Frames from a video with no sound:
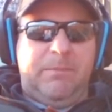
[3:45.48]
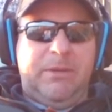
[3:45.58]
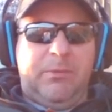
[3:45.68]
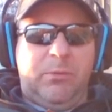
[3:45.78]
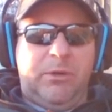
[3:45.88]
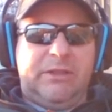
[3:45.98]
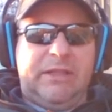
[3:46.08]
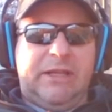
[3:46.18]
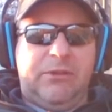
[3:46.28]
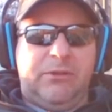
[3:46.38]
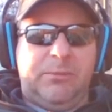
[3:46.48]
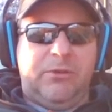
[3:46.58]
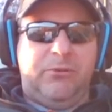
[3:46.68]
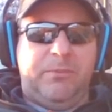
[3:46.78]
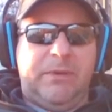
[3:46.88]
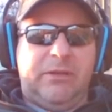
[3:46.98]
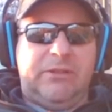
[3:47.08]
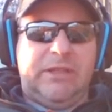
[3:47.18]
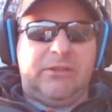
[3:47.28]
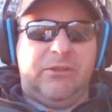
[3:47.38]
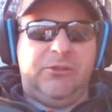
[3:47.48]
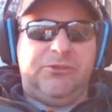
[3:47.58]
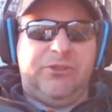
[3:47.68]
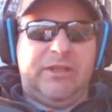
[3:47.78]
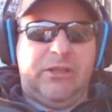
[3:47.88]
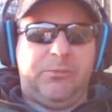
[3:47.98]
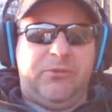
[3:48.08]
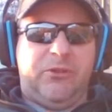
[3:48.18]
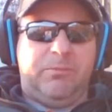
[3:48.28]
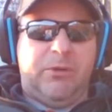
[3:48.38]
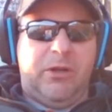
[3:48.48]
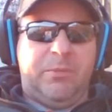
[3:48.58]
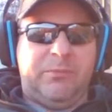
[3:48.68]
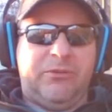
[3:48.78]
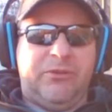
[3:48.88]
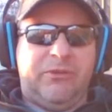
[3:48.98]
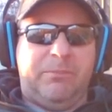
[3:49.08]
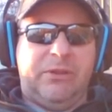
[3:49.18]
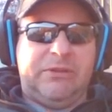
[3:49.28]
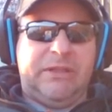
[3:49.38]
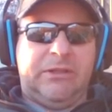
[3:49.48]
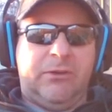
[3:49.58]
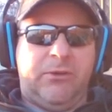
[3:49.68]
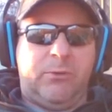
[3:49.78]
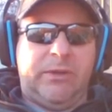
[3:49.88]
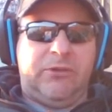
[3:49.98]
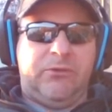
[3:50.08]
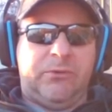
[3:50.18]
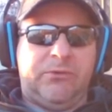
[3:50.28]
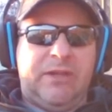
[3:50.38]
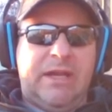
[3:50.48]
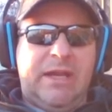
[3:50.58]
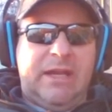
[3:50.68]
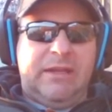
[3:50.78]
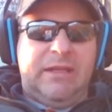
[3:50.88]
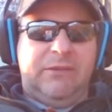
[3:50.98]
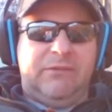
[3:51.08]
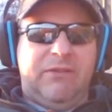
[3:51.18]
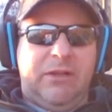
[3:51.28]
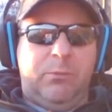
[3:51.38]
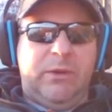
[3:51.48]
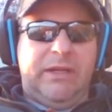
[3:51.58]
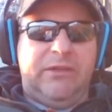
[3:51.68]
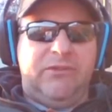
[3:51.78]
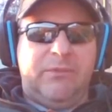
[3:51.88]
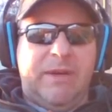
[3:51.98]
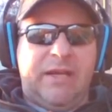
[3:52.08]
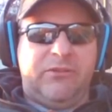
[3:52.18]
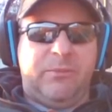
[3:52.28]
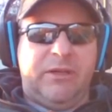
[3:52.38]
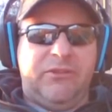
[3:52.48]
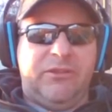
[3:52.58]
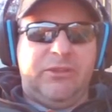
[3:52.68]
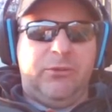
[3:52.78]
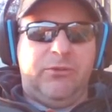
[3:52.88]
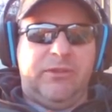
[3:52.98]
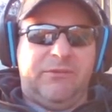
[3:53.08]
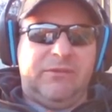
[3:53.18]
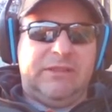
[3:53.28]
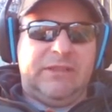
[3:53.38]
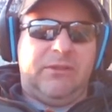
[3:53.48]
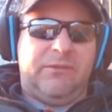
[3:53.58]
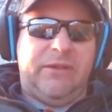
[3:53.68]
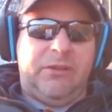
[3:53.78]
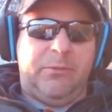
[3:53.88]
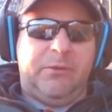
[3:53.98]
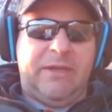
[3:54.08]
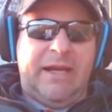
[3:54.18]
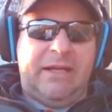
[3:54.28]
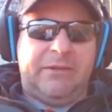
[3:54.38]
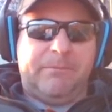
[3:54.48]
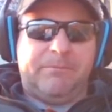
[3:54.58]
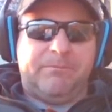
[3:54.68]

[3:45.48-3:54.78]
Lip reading: People work together to produce better technology to help solve problems of building in earthquake zones. They have developed ways to maximize the use of little available land.